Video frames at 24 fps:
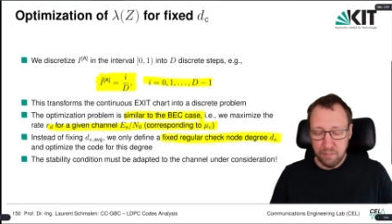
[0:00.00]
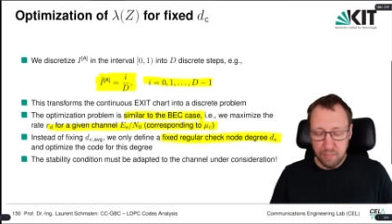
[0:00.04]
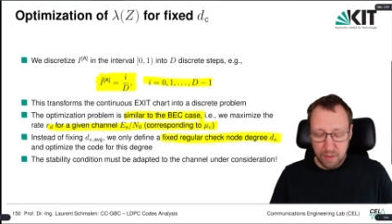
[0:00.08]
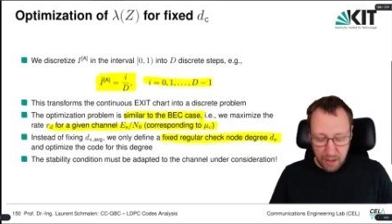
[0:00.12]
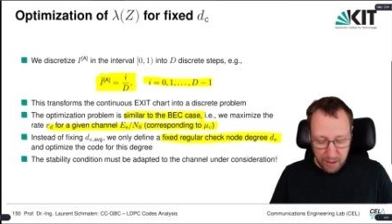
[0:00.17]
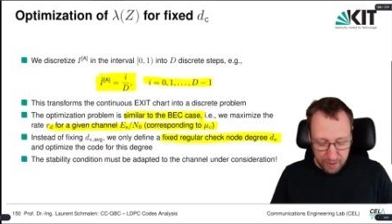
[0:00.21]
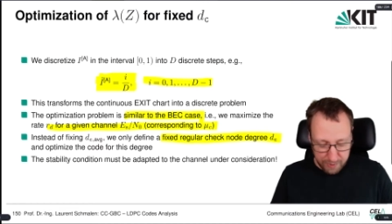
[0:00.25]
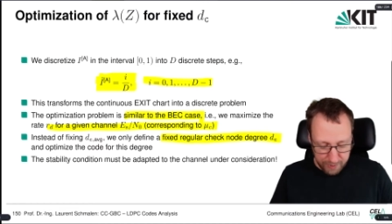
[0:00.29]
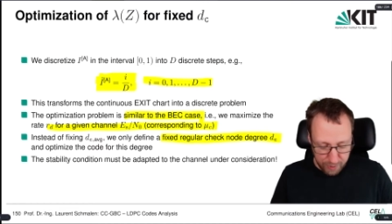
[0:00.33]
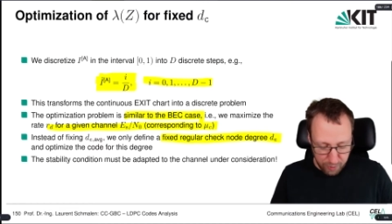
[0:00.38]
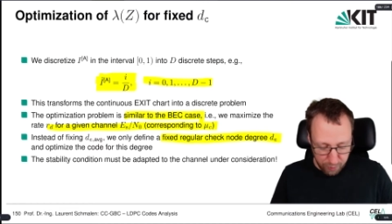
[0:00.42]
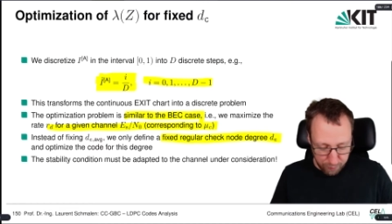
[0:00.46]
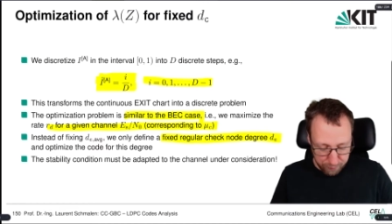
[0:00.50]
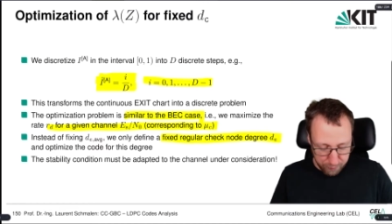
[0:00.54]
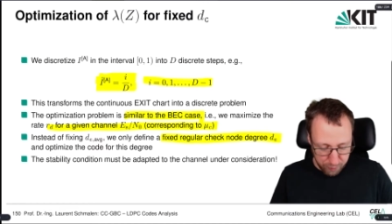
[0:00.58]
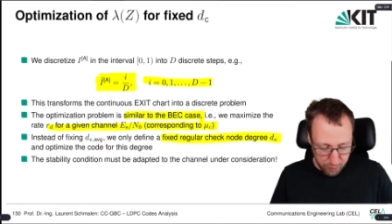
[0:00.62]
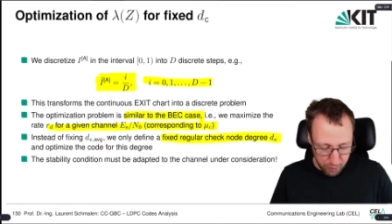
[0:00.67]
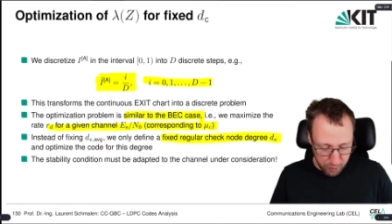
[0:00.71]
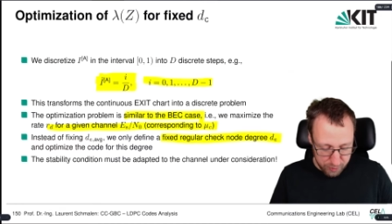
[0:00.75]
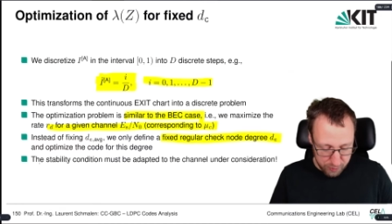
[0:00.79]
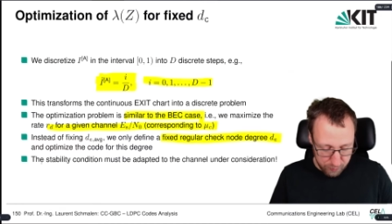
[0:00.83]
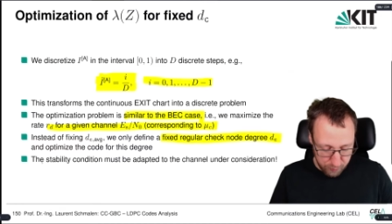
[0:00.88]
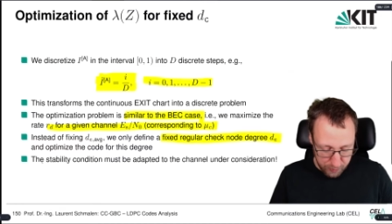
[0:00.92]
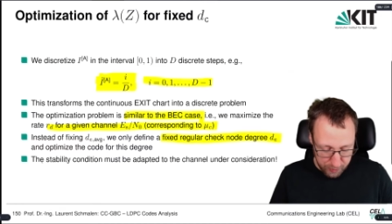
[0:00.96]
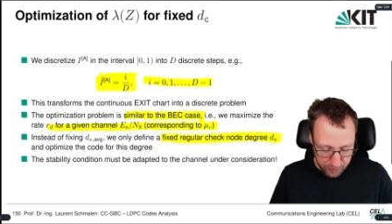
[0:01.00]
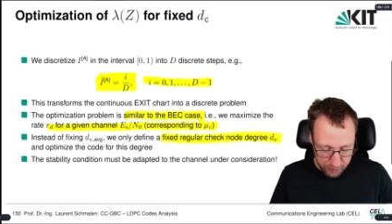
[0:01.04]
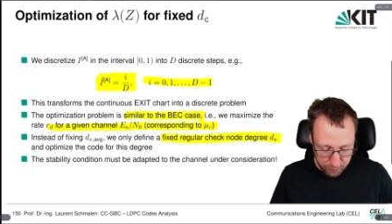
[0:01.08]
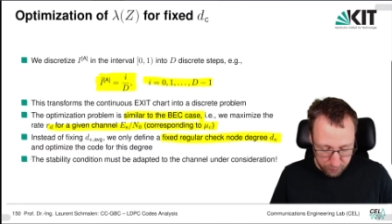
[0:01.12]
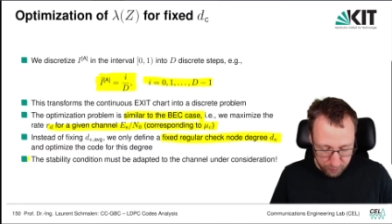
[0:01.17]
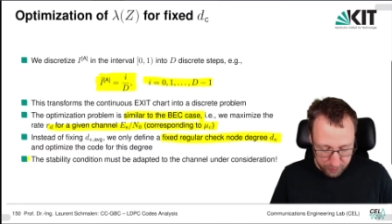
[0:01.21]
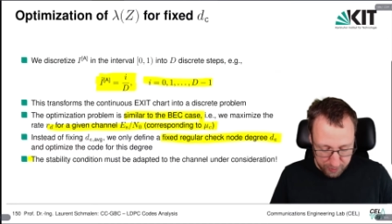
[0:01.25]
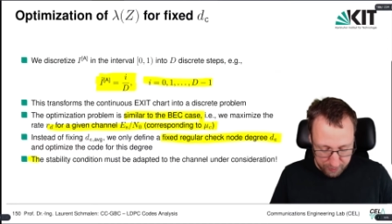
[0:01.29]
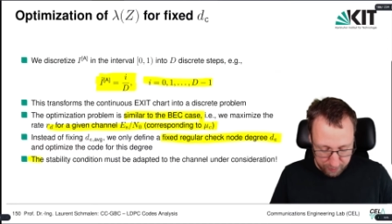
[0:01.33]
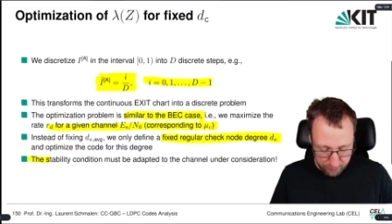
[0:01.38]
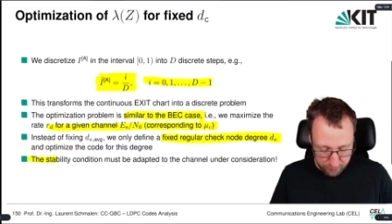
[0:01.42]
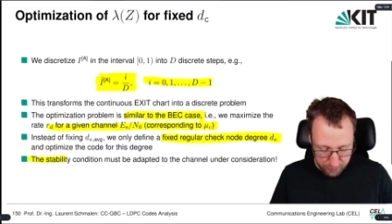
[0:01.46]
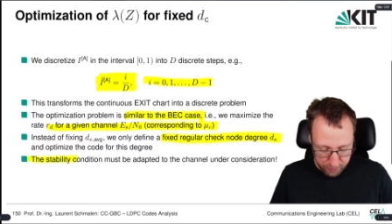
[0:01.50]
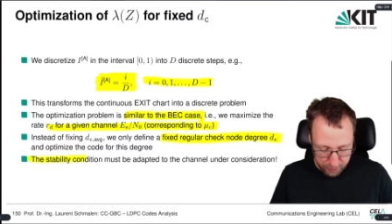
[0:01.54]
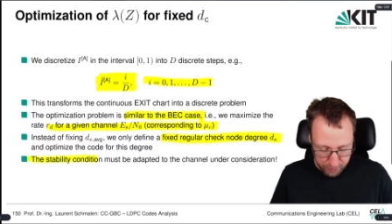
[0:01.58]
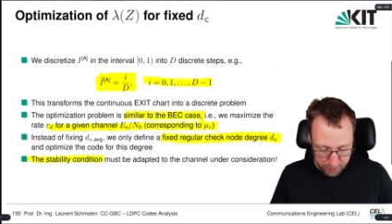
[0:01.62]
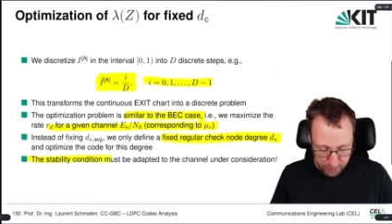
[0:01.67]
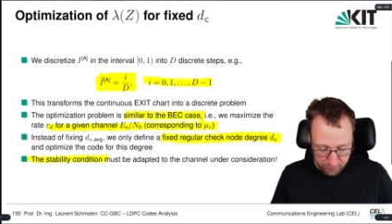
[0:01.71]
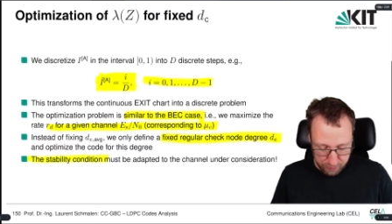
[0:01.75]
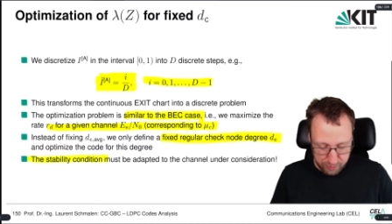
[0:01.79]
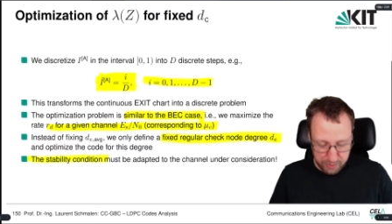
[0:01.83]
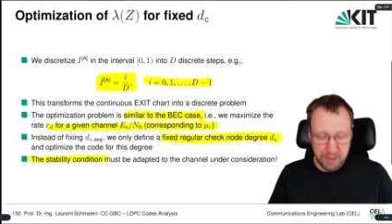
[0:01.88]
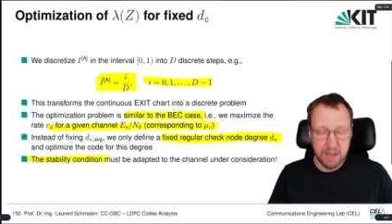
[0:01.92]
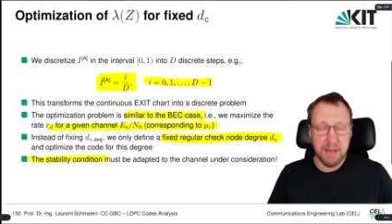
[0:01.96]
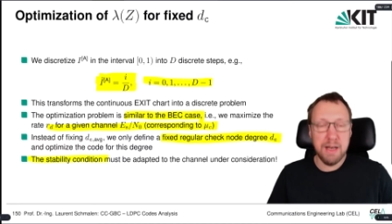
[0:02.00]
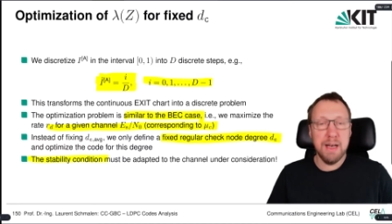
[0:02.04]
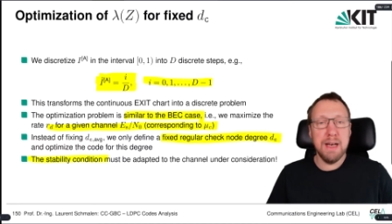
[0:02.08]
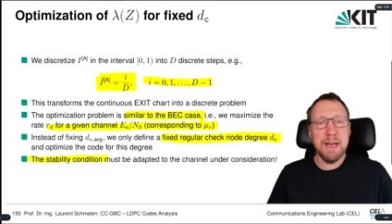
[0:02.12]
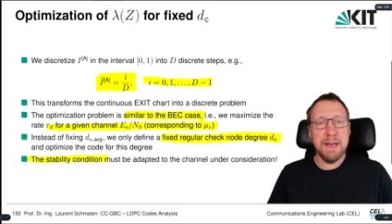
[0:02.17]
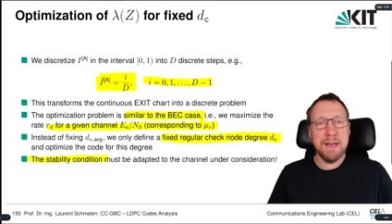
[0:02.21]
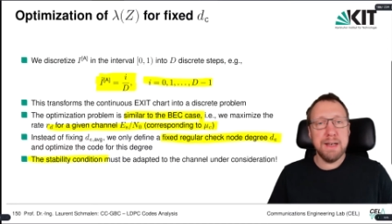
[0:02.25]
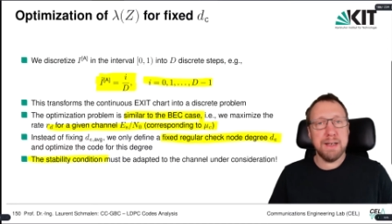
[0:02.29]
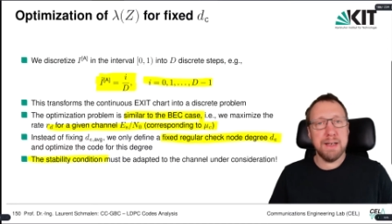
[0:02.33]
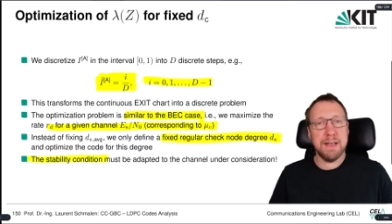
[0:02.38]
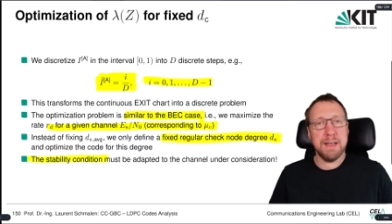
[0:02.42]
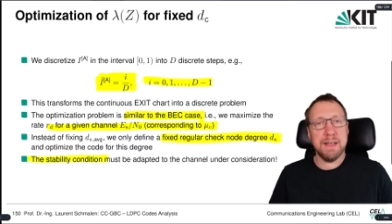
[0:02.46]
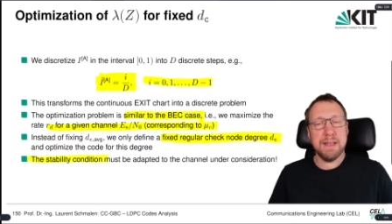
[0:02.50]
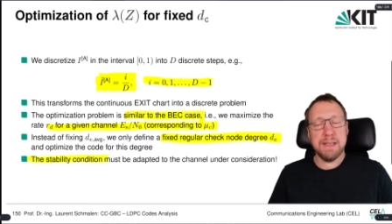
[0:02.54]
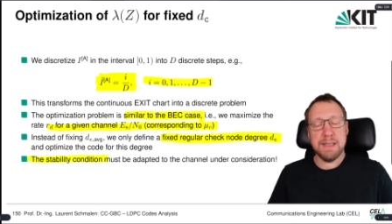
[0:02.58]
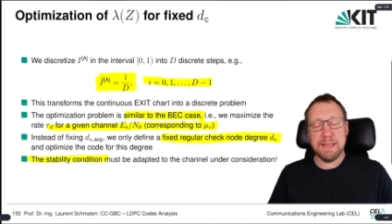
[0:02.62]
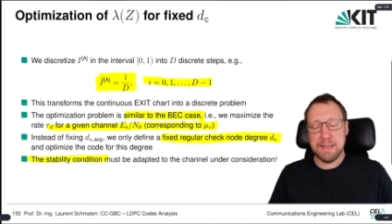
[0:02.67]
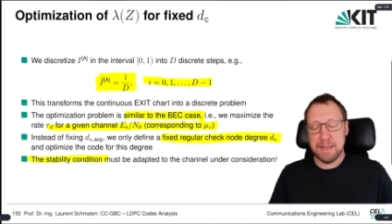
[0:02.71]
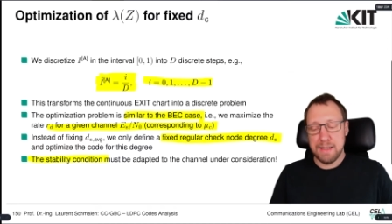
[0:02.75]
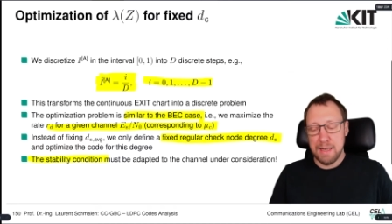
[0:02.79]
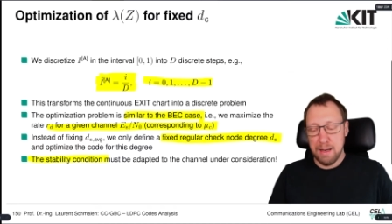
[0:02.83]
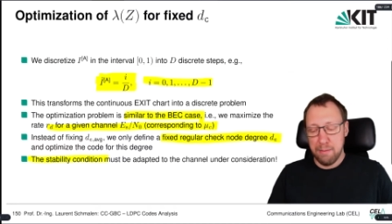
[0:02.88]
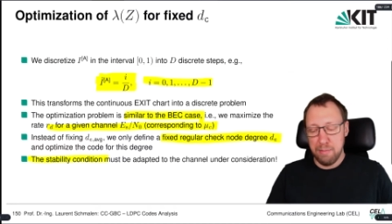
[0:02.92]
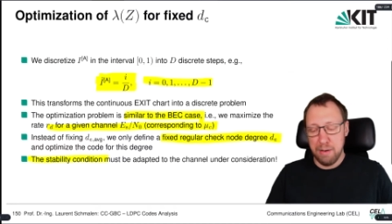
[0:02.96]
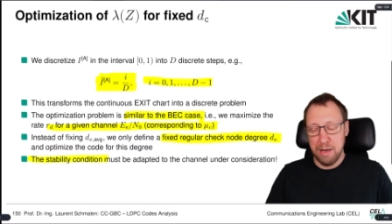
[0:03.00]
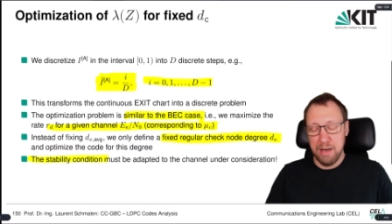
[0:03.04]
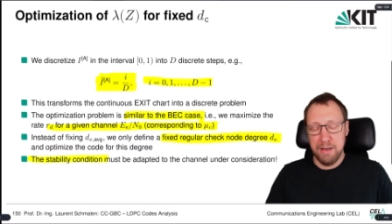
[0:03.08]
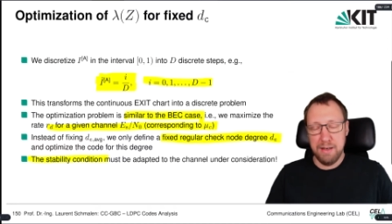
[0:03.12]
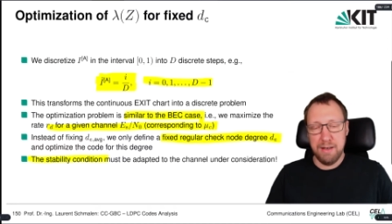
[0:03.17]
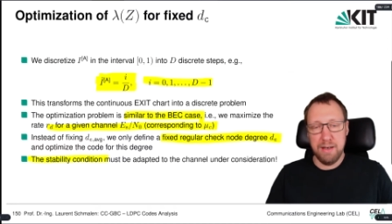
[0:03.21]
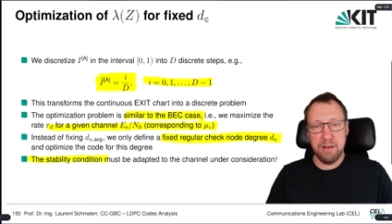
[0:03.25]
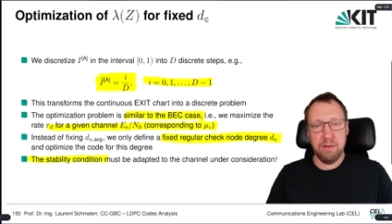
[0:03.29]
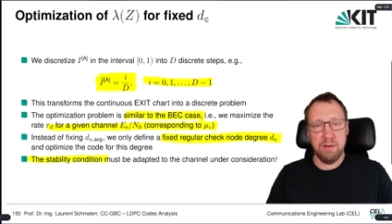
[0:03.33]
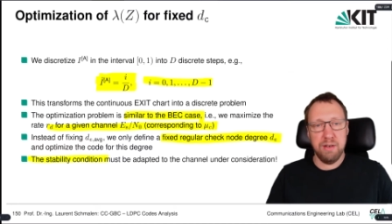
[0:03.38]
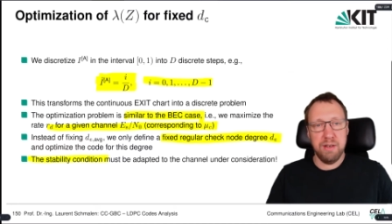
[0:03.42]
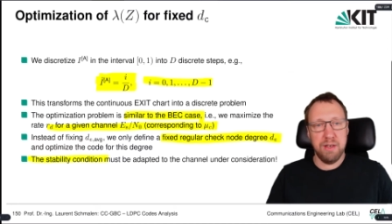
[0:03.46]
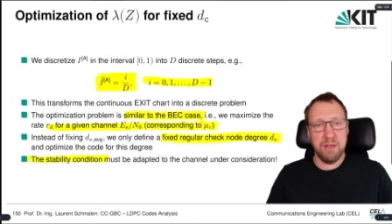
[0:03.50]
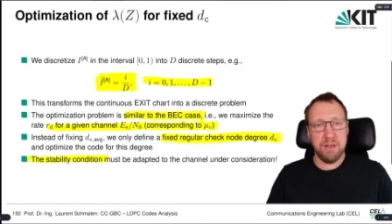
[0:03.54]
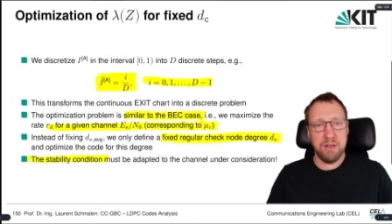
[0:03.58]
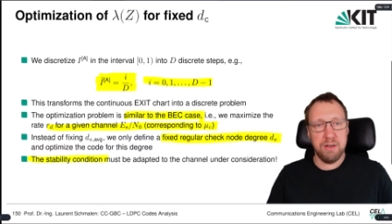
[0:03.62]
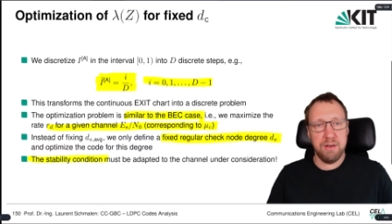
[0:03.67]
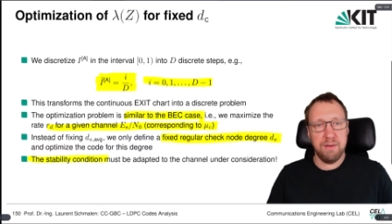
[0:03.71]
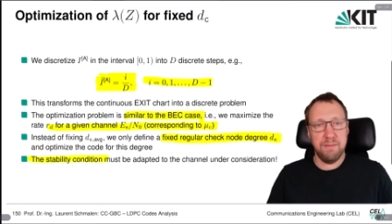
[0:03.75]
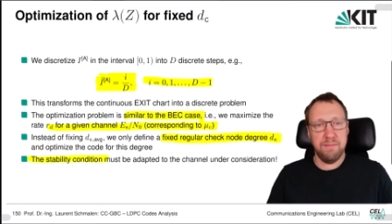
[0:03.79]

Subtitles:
And then, of course, we need to take into account the stability condition.